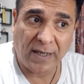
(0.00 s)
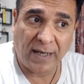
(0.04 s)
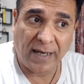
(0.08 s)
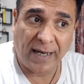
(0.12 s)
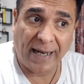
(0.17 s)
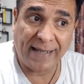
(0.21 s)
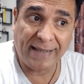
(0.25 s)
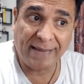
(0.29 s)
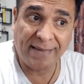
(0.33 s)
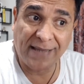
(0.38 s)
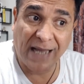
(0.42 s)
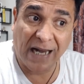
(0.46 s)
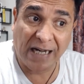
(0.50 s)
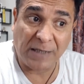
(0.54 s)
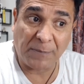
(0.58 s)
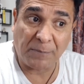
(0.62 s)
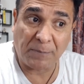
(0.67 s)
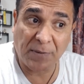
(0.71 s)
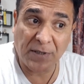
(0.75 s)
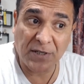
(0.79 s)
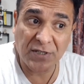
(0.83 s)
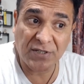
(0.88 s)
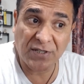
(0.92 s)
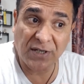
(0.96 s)
and that
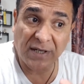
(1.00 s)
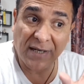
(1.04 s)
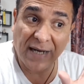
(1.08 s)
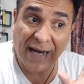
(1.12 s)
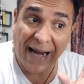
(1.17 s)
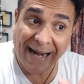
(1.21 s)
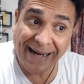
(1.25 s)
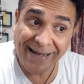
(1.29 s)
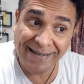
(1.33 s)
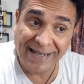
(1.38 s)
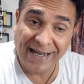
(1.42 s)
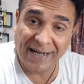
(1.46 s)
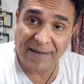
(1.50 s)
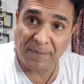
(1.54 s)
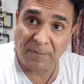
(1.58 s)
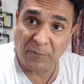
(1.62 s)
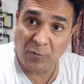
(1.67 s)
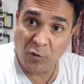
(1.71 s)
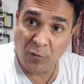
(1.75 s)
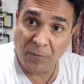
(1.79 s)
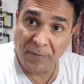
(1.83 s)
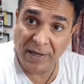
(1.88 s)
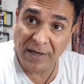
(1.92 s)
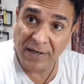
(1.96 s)
person at that
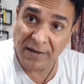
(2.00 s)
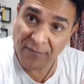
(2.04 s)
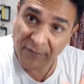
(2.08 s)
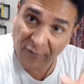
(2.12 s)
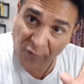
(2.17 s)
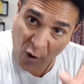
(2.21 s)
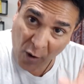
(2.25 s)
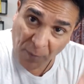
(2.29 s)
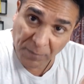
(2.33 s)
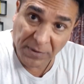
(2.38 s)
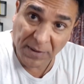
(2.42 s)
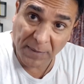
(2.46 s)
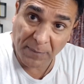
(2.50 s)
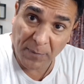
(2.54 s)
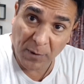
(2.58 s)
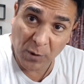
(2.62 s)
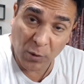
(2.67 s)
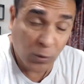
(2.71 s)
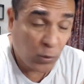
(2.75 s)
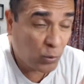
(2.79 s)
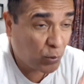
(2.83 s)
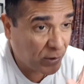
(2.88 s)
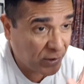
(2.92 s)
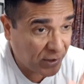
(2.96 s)
moment from the
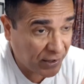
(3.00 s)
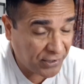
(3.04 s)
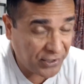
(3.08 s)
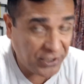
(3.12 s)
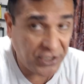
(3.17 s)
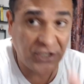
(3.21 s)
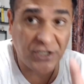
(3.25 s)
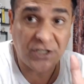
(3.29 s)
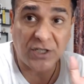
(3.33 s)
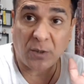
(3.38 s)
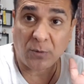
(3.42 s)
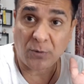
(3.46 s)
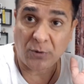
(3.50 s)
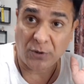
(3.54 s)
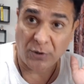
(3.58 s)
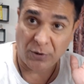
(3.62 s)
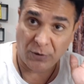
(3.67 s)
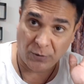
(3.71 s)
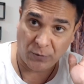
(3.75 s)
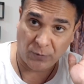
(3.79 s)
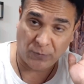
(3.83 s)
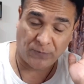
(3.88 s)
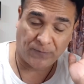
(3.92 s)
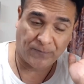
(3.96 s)
blue reached out to you.